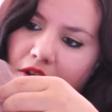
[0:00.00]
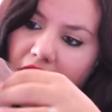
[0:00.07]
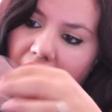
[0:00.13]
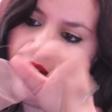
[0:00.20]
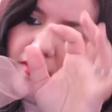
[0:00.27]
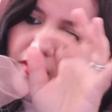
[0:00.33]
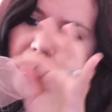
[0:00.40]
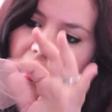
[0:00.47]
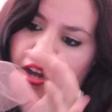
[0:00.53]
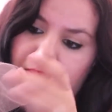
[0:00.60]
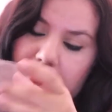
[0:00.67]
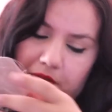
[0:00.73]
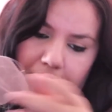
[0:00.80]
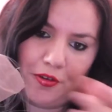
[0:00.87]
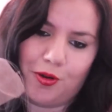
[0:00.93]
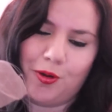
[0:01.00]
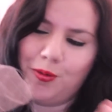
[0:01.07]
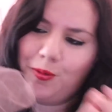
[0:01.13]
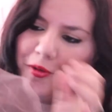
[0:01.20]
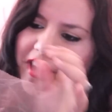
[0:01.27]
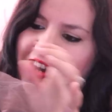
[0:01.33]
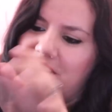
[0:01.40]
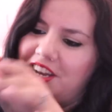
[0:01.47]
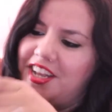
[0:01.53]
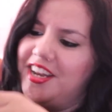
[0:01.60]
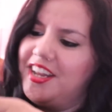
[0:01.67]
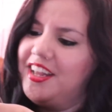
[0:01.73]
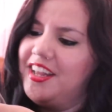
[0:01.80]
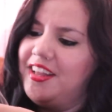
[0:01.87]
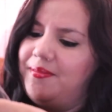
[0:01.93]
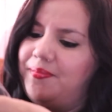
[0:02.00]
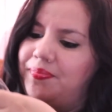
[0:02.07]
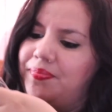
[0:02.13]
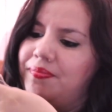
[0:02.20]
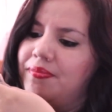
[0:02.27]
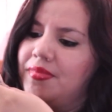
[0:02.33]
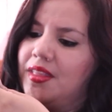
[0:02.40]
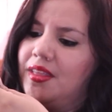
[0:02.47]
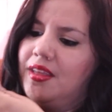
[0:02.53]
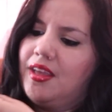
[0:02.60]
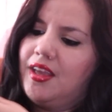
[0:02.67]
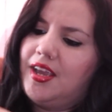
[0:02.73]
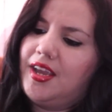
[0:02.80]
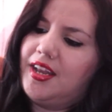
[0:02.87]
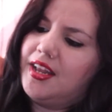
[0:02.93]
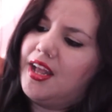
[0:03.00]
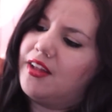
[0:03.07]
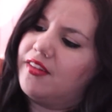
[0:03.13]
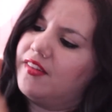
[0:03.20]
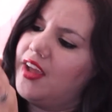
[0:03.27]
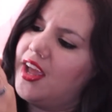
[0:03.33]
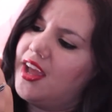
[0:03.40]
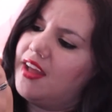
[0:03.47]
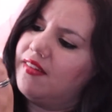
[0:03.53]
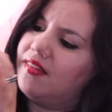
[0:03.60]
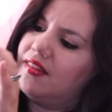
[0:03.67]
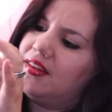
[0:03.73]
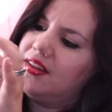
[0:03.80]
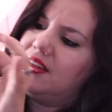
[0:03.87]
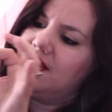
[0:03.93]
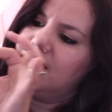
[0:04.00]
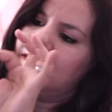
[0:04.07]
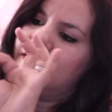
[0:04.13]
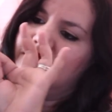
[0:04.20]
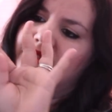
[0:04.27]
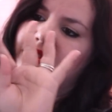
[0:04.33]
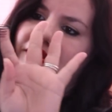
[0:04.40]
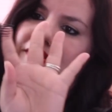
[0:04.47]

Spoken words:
you have to cut before wearing it. It also has this